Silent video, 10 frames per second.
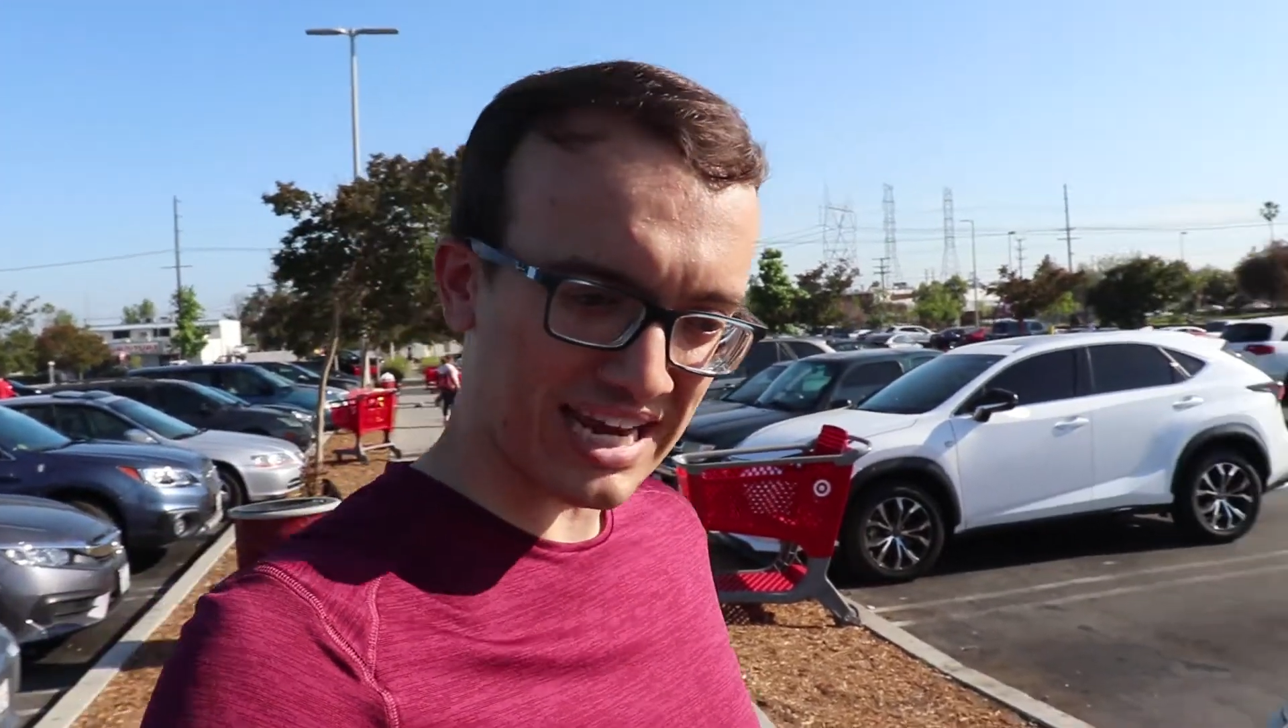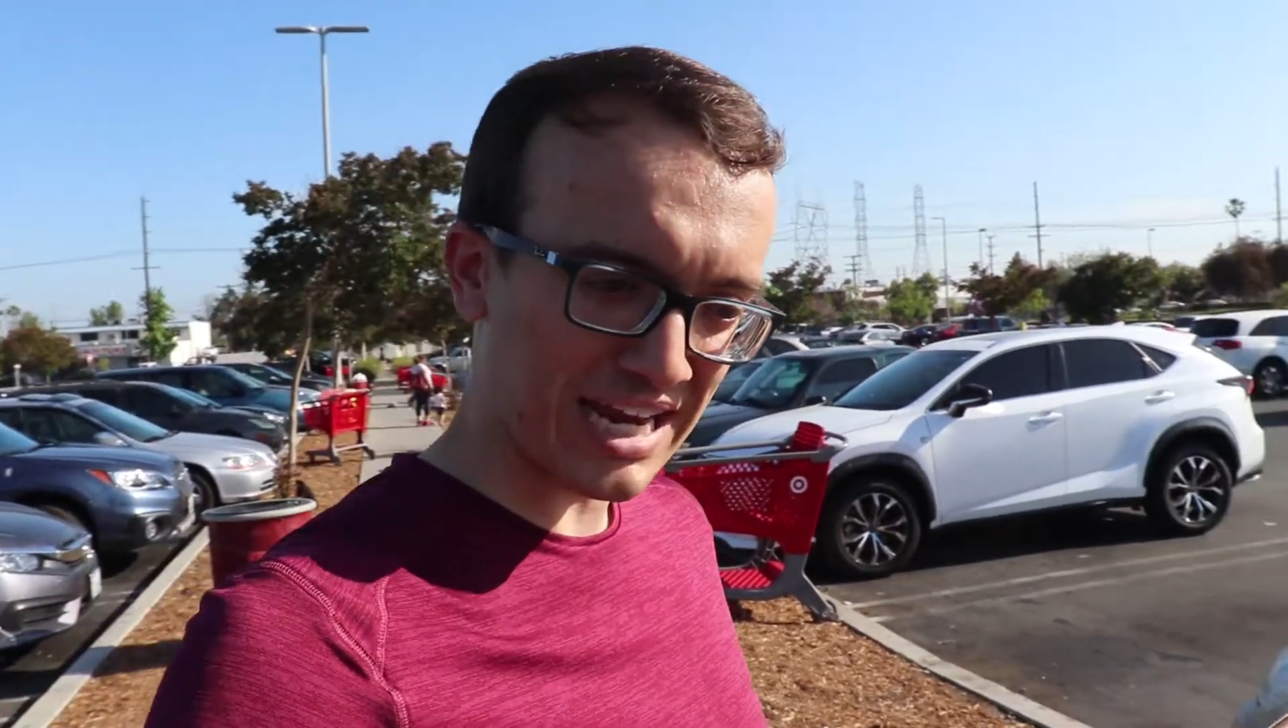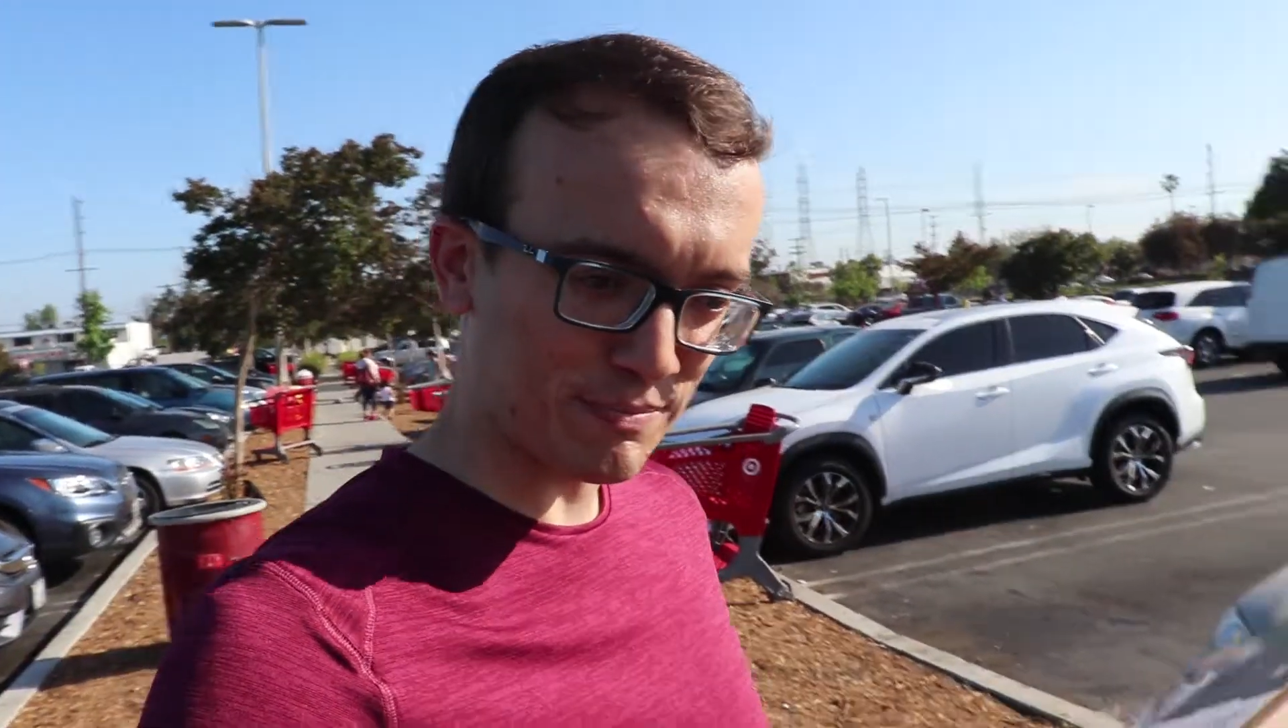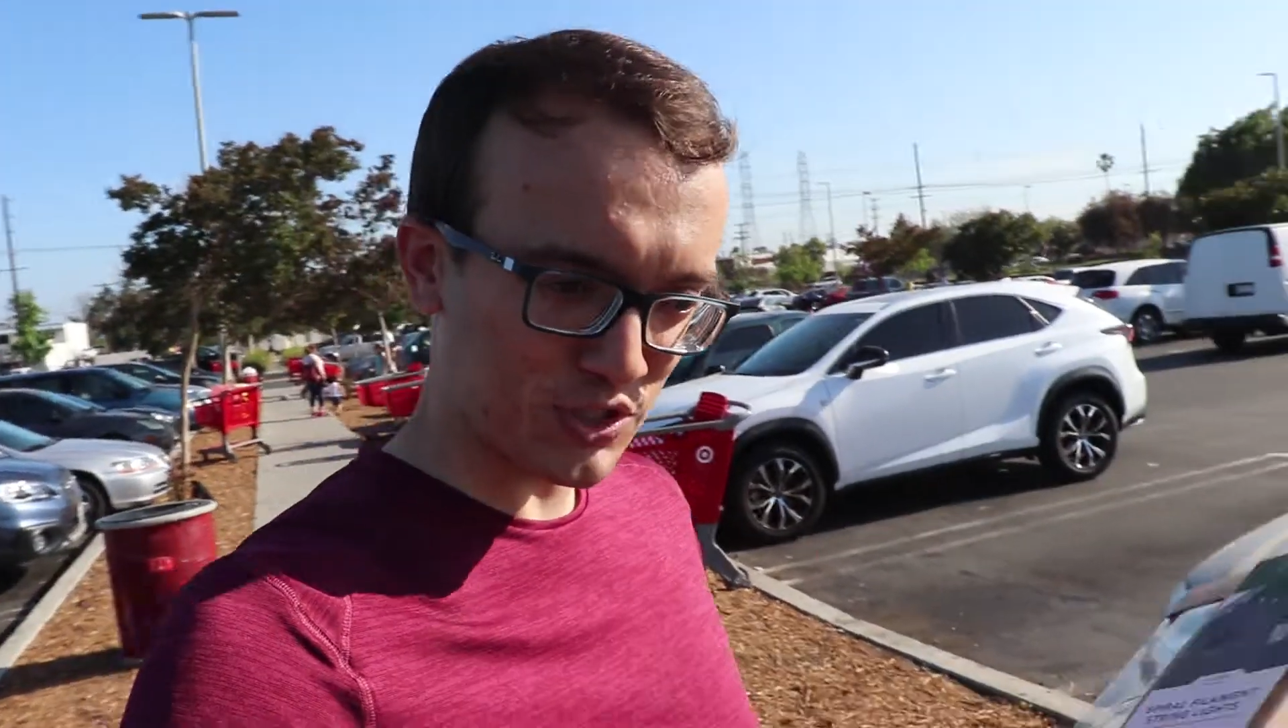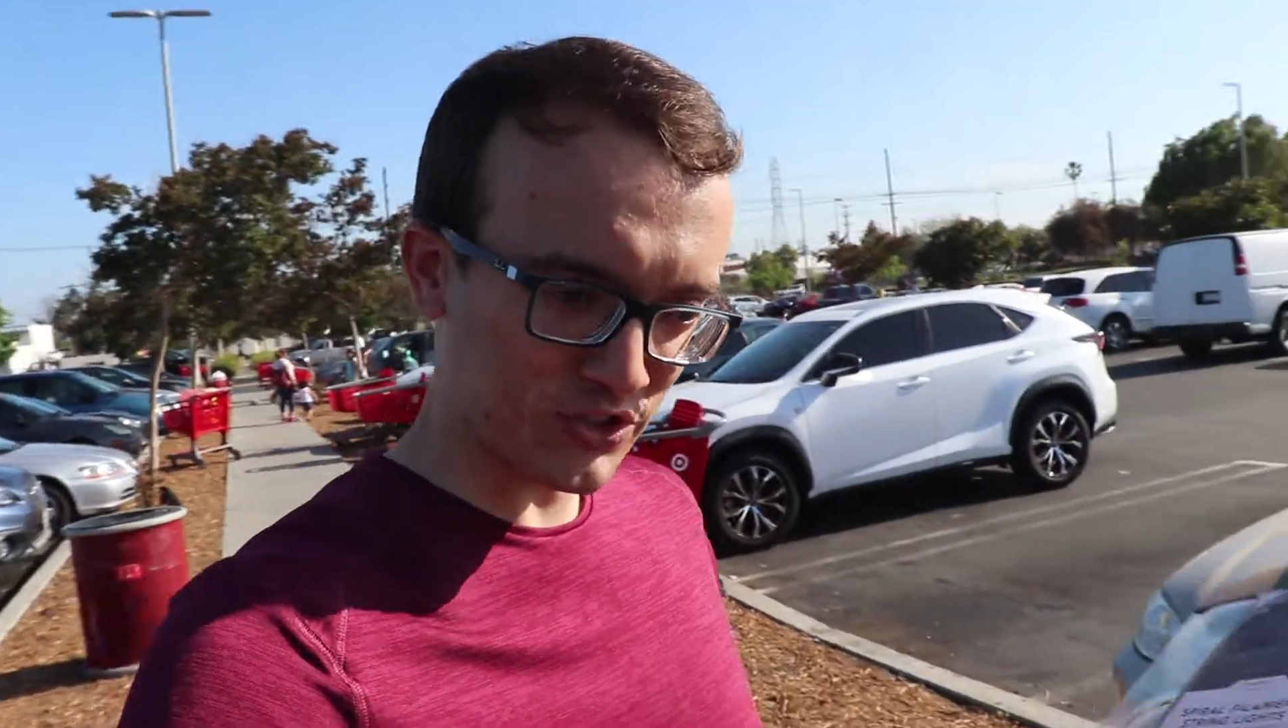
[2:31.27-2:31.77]

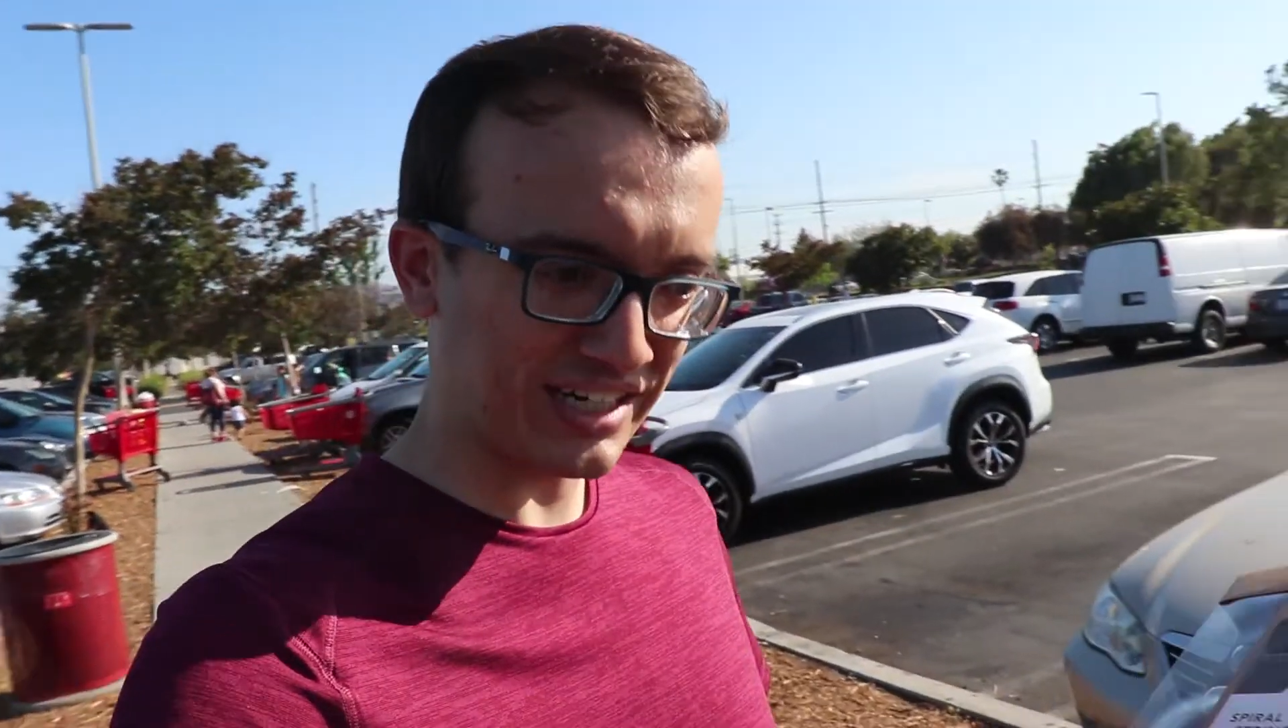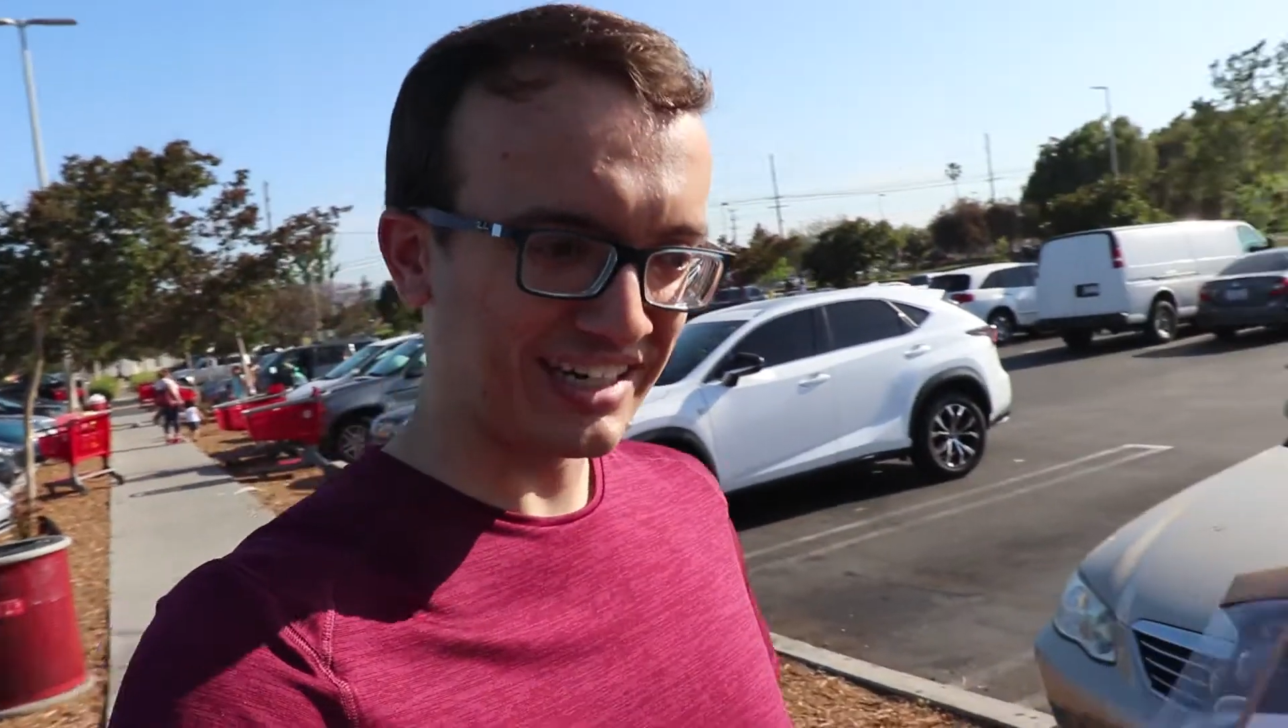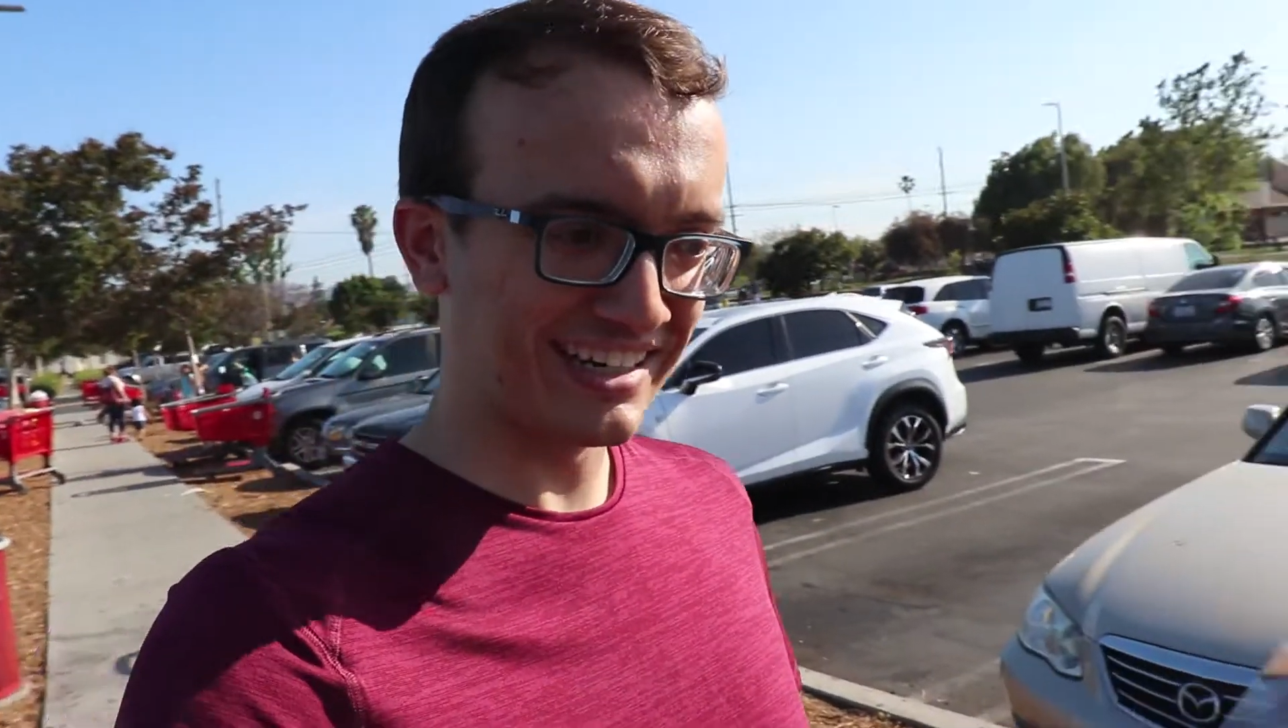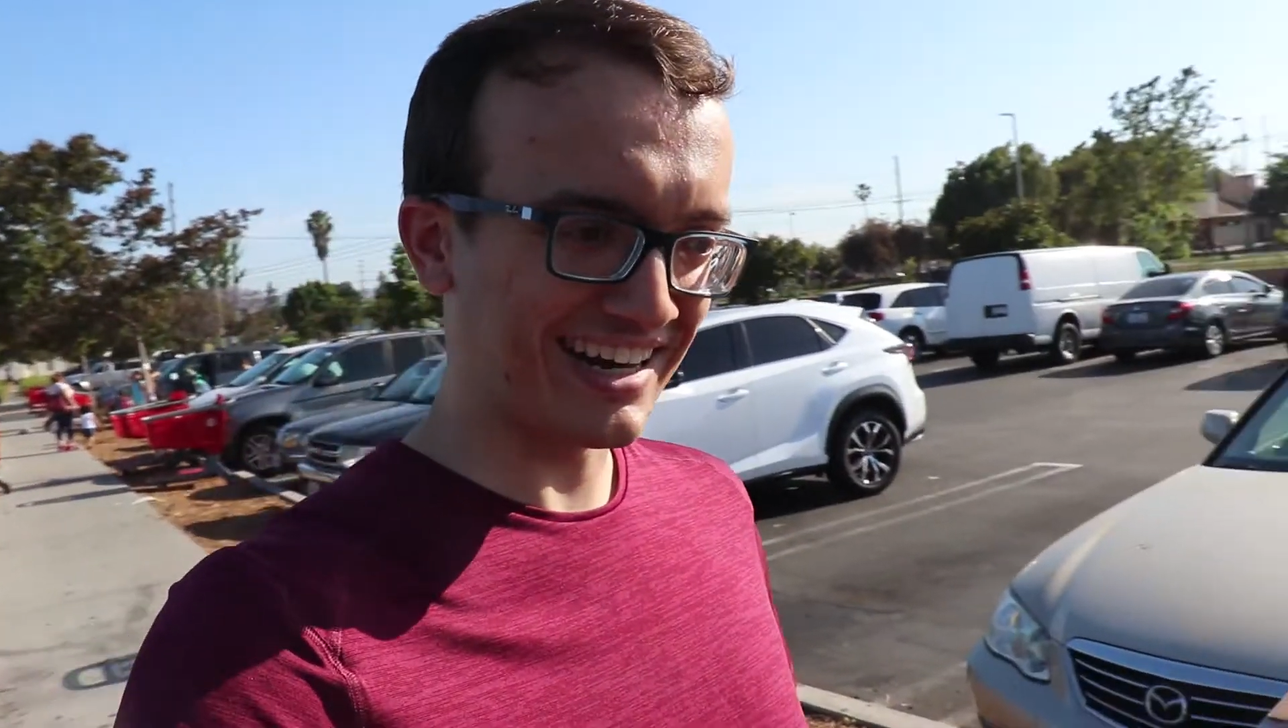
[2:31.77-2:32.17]
hipstery